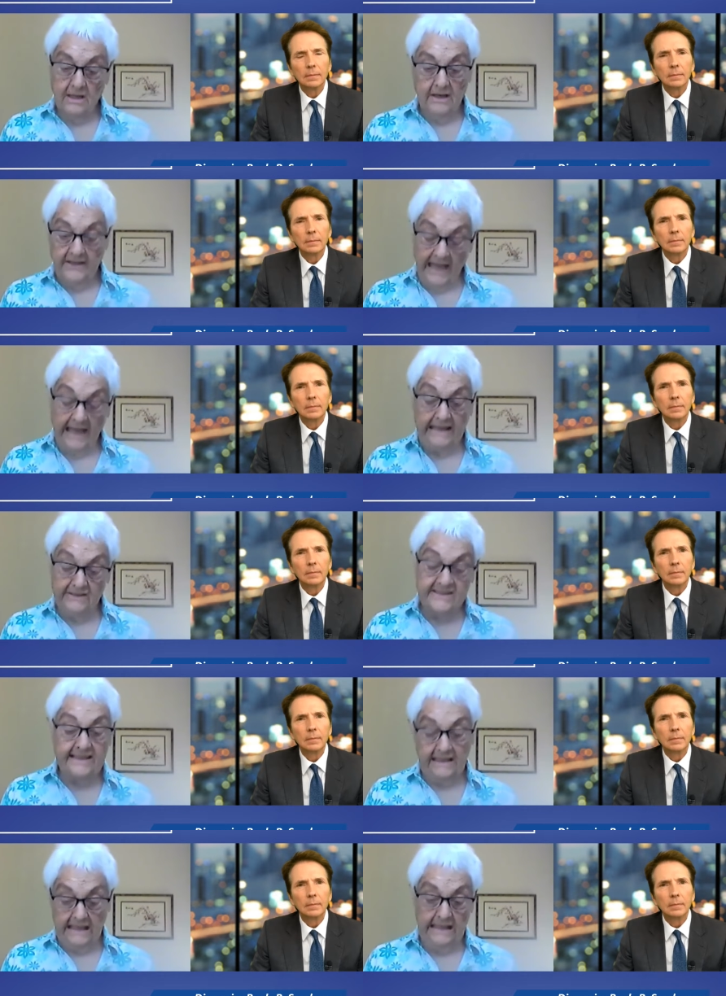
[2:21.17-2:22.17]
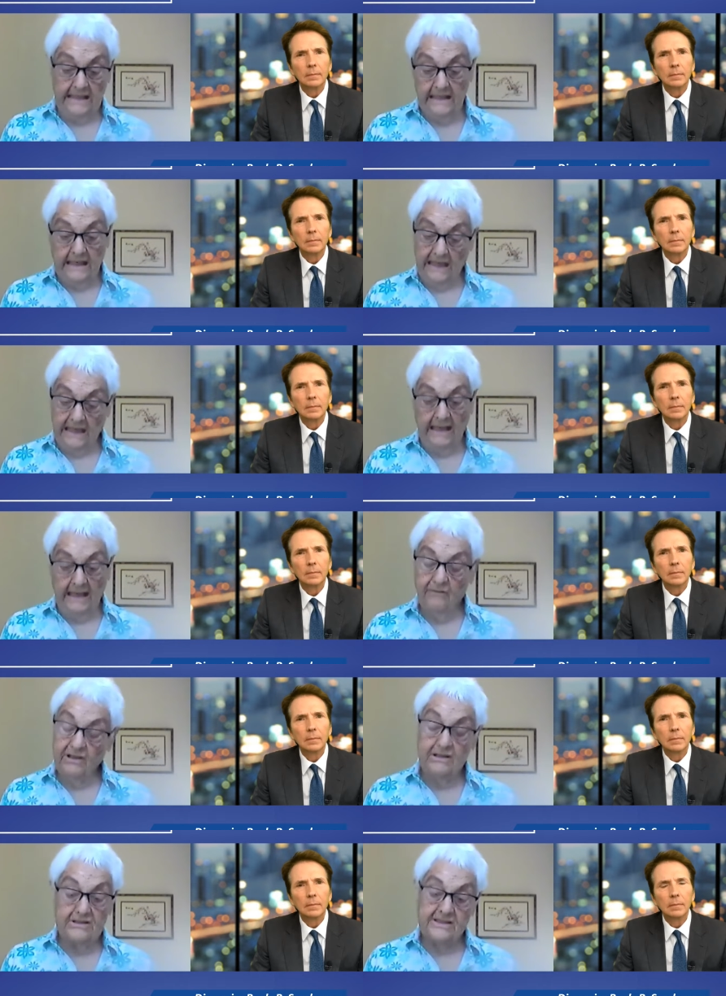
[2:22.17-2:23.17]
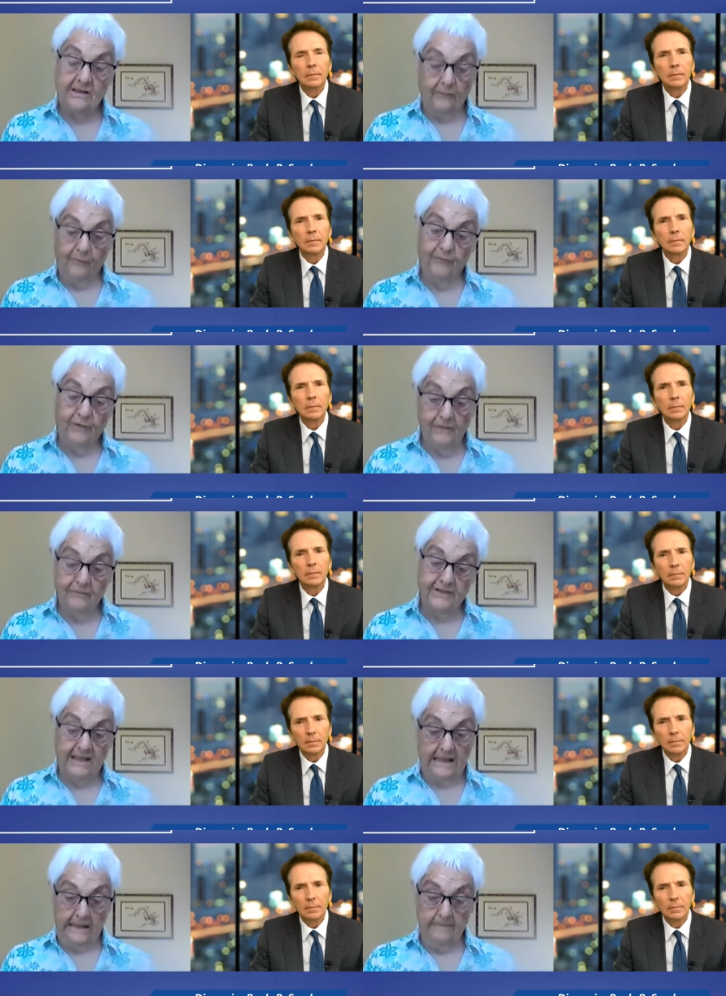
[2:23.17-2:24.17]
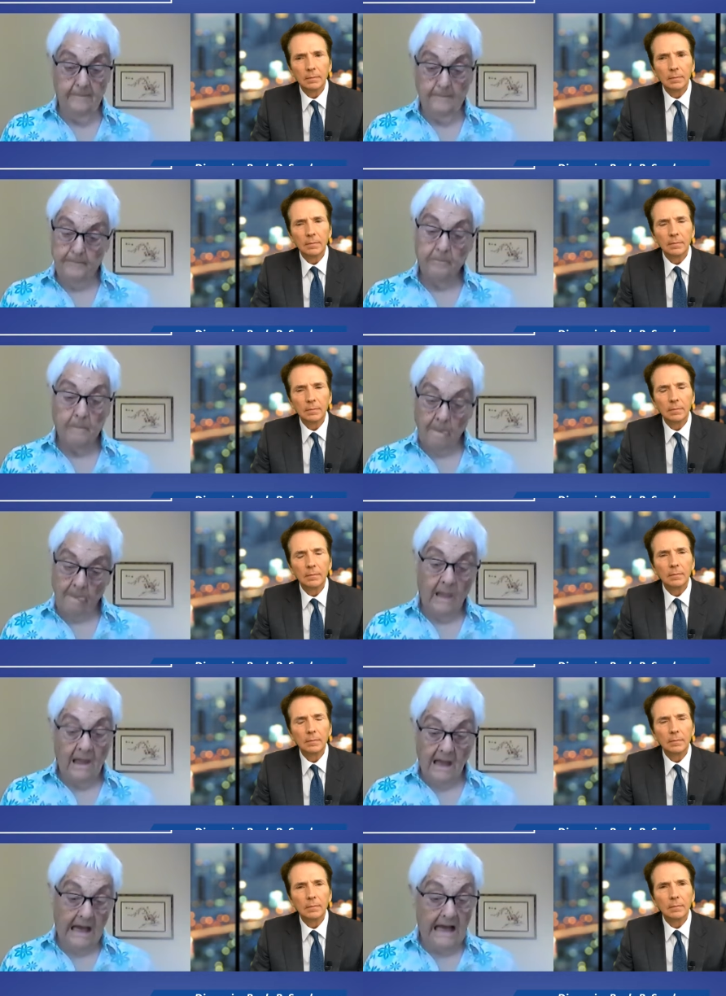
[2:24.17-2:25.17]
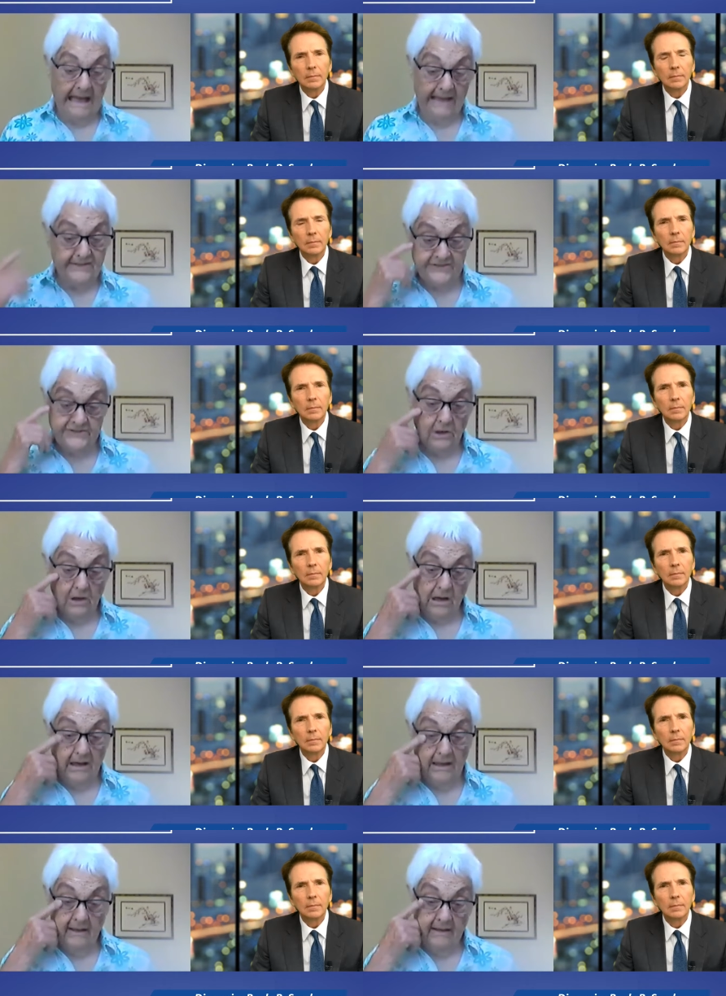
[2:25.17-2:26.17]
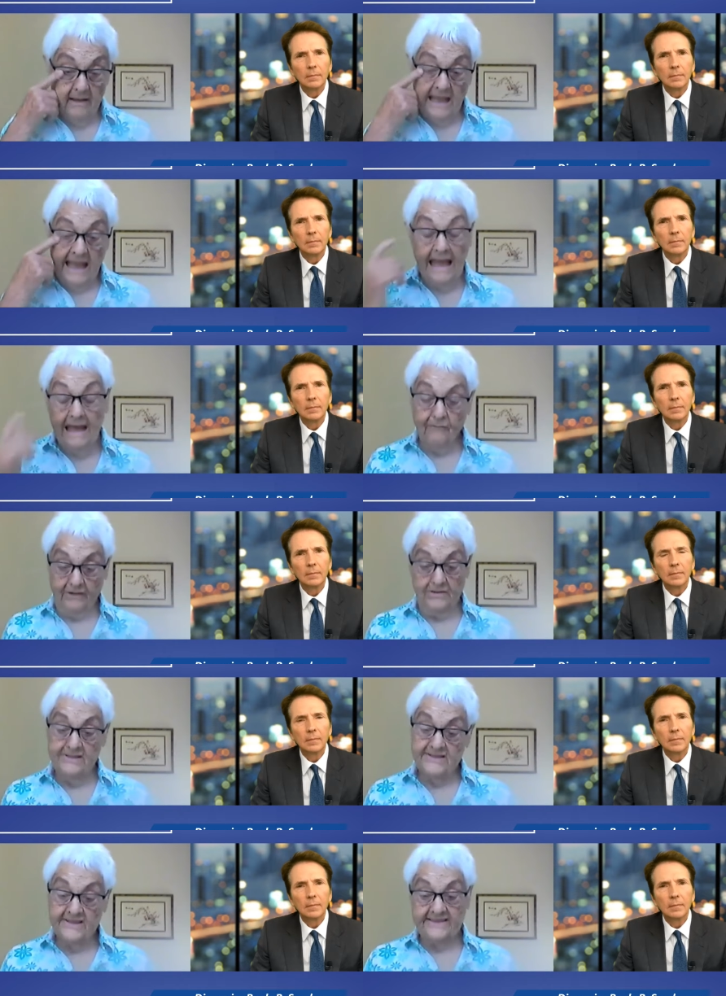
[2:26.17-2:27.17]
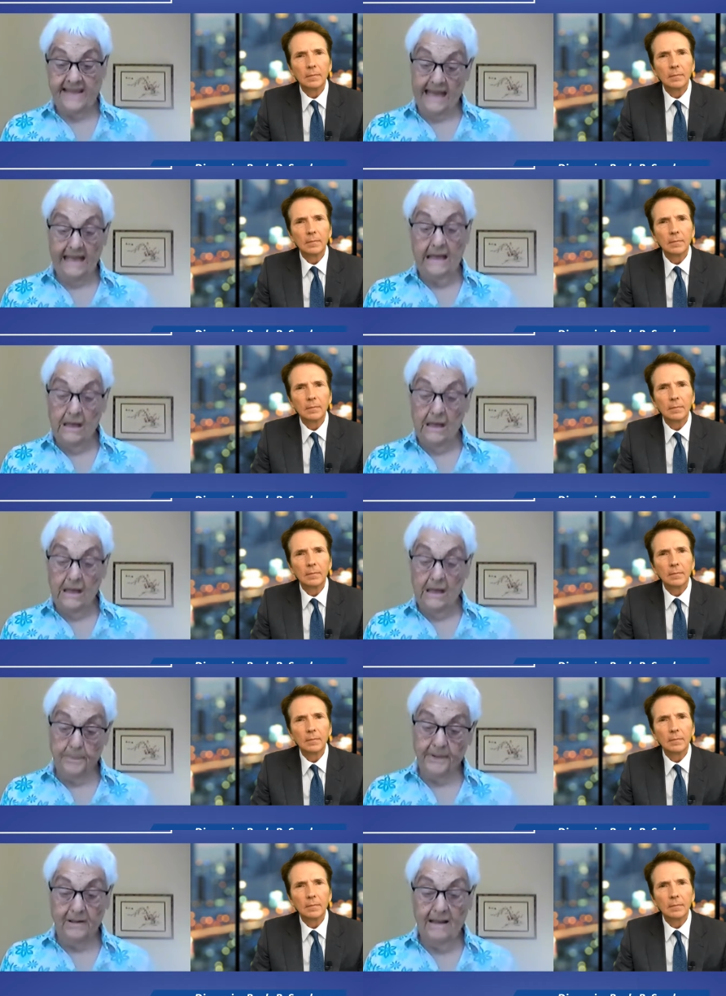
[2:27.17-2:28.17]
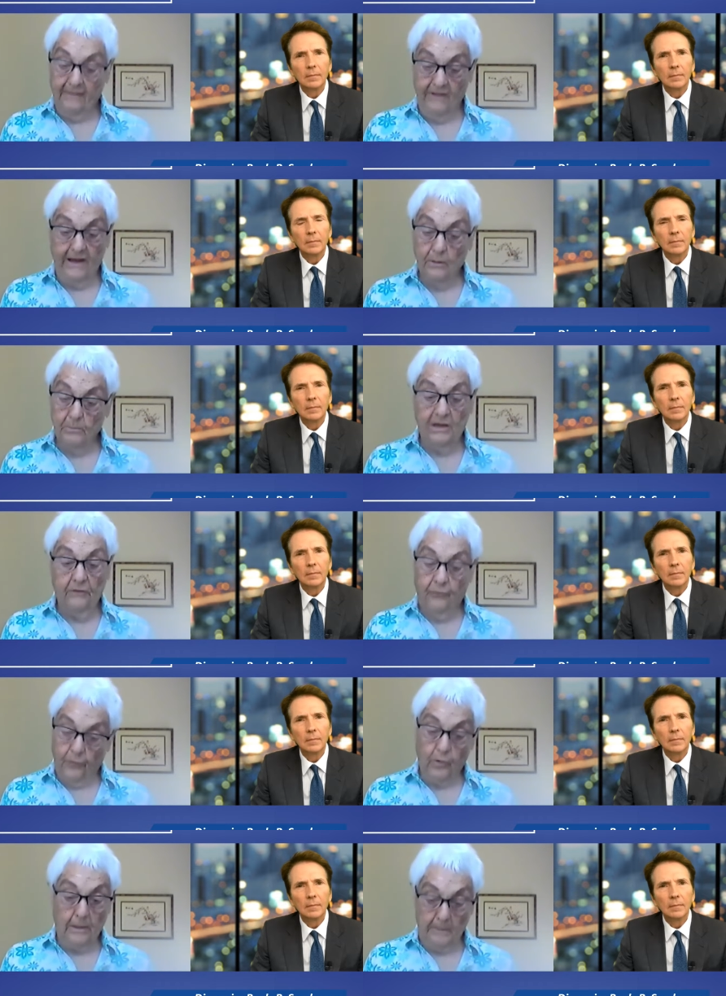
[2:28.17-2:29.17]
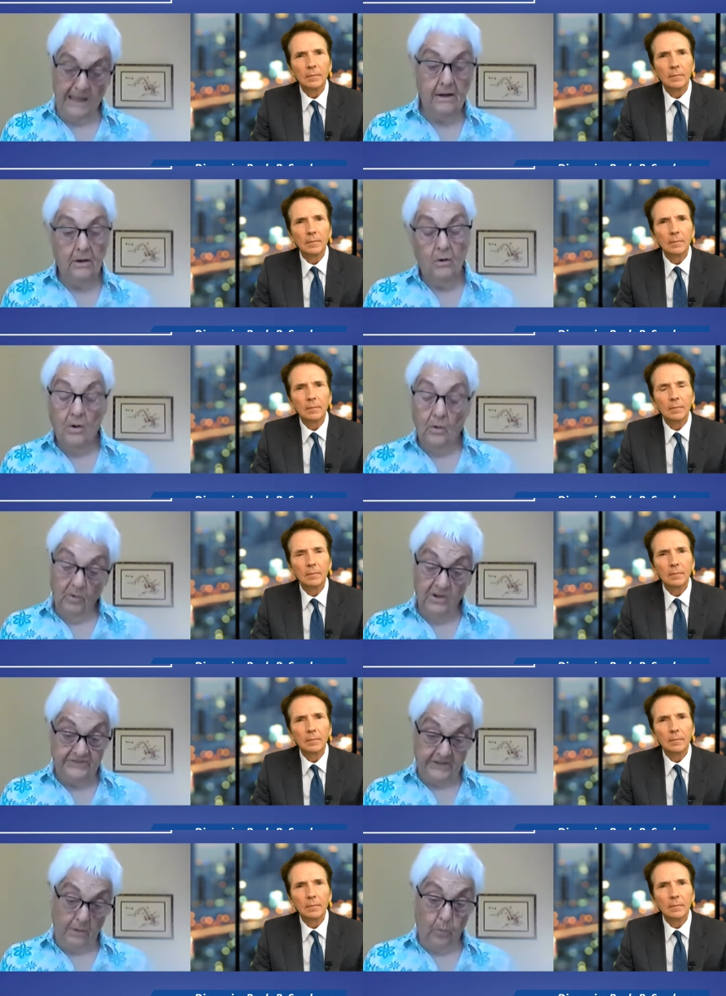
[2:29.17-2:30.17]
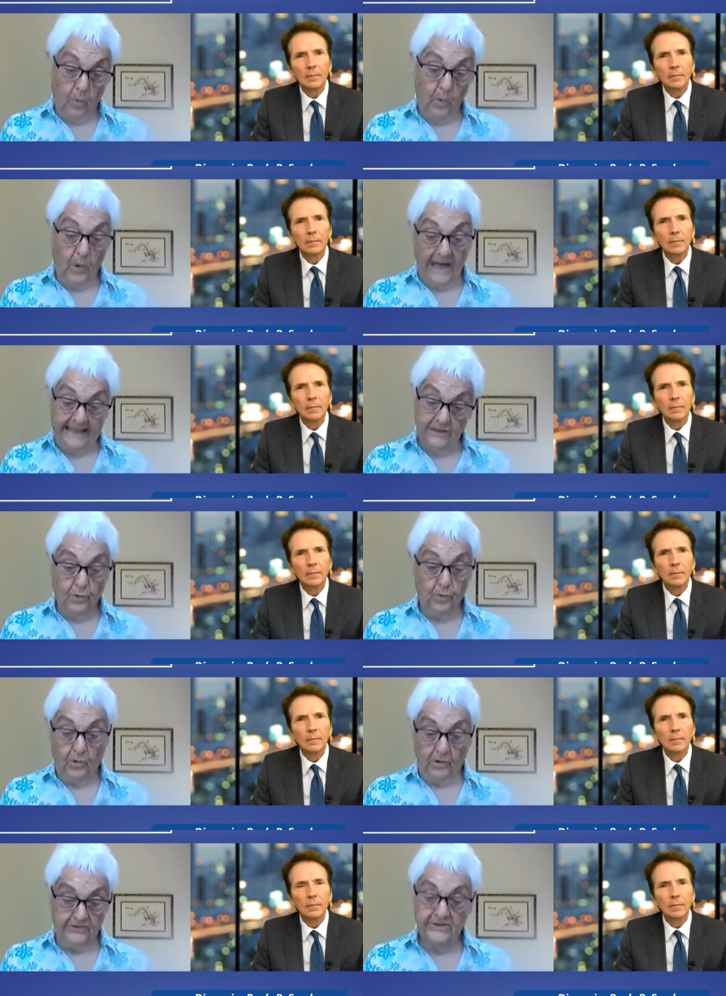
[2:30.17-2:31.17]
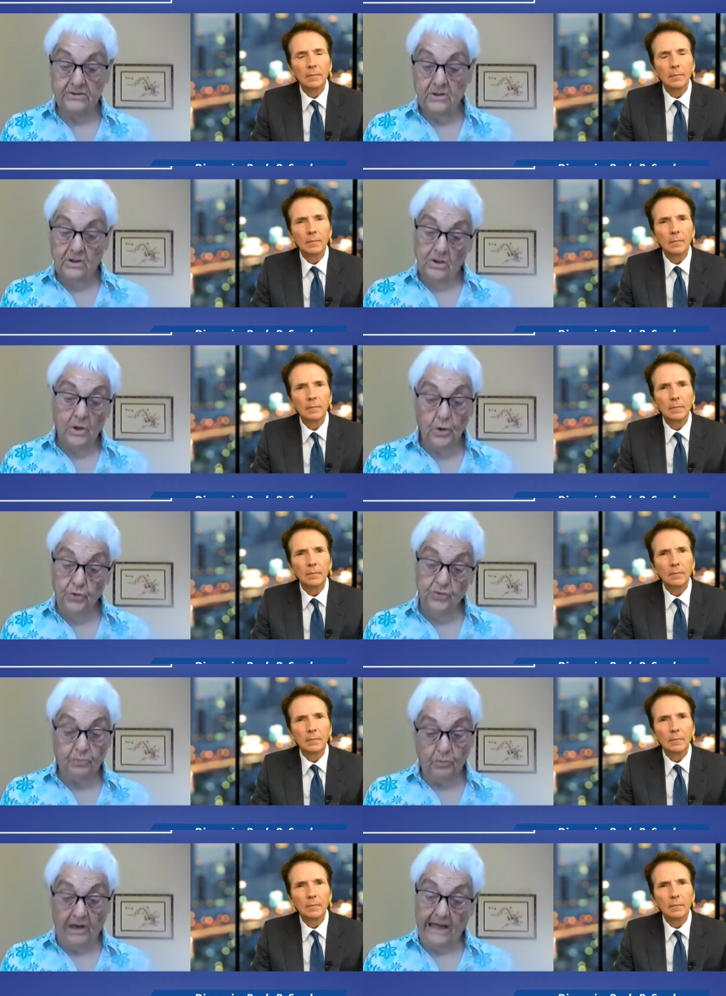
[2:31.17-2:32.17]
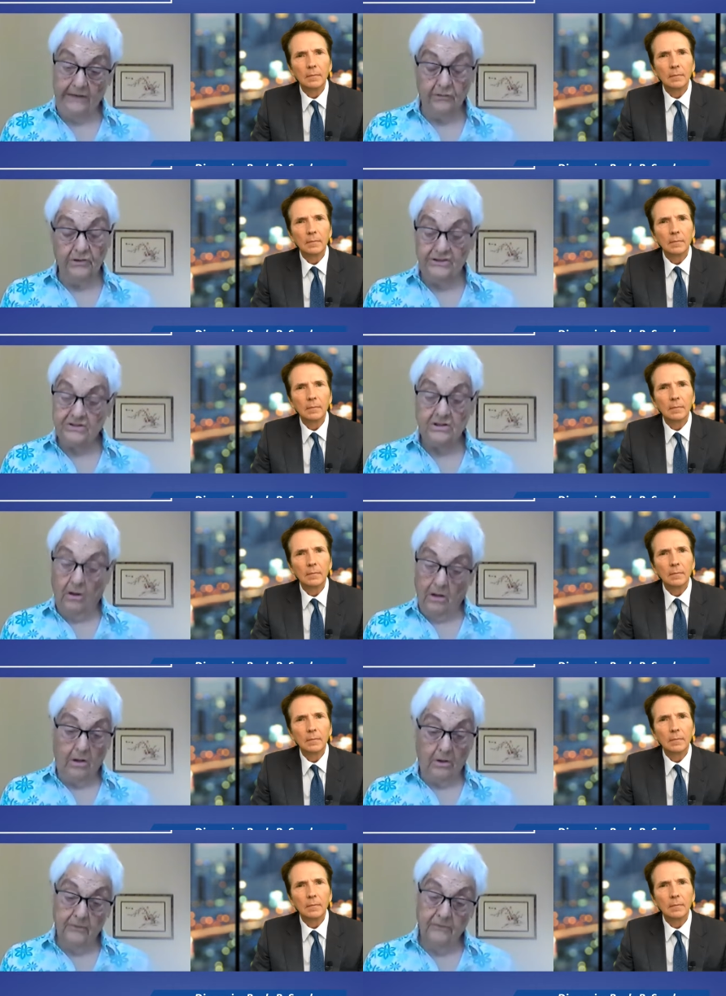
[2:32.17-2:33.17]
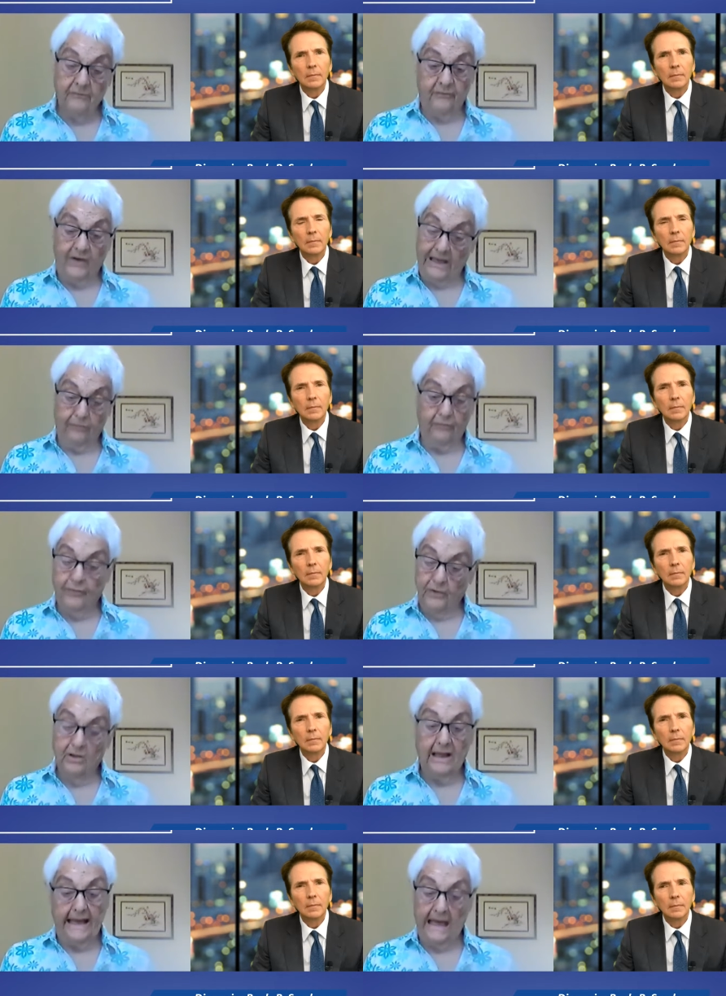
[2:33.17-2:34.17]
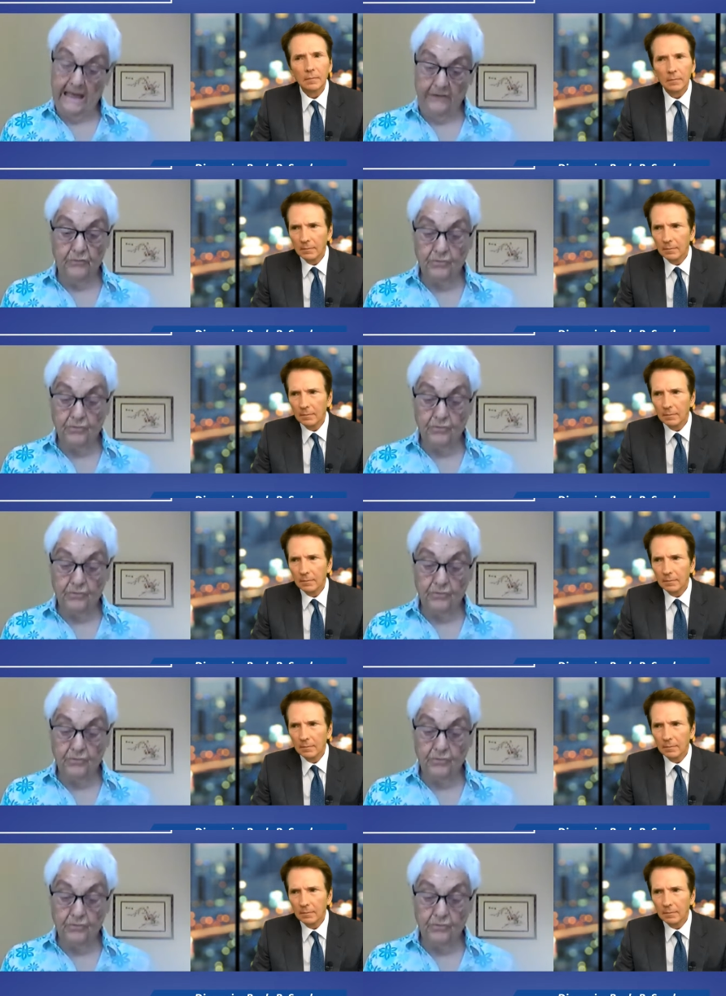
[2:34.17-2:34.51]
Speaker 1: 19 11 to 15. I saw heaven standing open, and there before me was a white horse whose writer is called faithful and